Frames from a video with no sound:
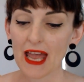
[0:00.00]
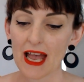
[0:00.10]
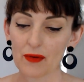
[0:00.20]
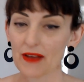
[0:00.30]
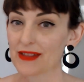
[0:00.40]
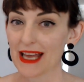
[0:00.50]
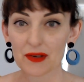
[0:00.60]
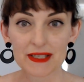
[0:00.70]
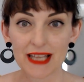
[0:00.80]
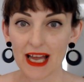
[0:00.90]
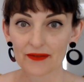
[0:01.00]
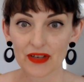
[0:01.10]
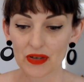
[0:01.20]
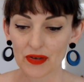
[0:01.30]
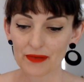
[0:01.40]
whatever that looks like for
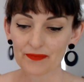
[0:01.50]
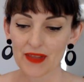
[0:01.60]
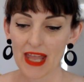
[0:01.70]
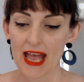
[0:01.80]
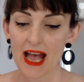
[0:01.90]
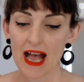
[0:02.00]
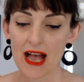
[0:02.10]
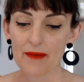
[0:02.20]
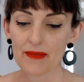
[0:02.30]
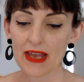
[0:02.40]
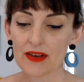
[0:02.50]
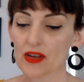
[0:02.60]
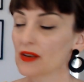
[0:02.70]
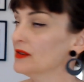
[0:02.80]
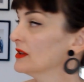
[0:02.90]
you. And you
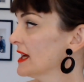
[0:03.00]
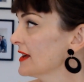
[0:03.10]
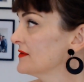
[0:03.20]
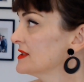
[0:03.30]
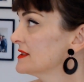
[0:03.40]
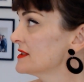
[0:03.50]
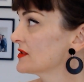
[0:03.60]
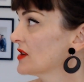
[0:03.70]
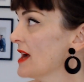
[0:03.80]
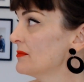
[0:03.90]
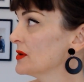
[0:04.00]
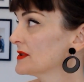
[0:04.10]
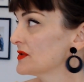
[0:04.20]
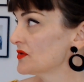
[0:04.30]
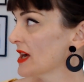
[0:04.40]
can, like I've just described, put
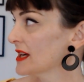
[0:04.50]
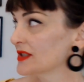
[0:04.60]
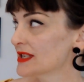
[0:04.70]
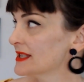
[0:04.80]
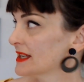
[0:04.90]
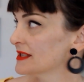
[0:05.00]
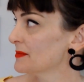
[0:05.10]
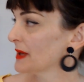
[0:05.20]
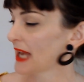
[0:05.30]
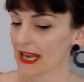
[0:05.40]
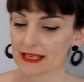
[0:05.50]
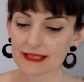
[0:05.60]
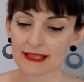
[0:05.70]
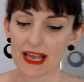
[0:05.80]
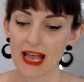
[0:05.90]
structures into place,
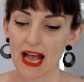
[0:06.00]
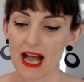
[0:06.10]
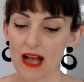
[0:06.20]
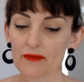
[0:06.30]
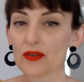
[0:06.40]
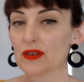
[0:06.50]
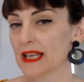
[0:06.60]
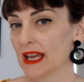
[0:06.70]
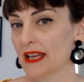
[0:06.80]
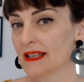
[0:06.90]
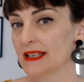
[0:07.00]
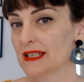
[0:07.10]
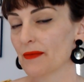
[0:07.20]
routines into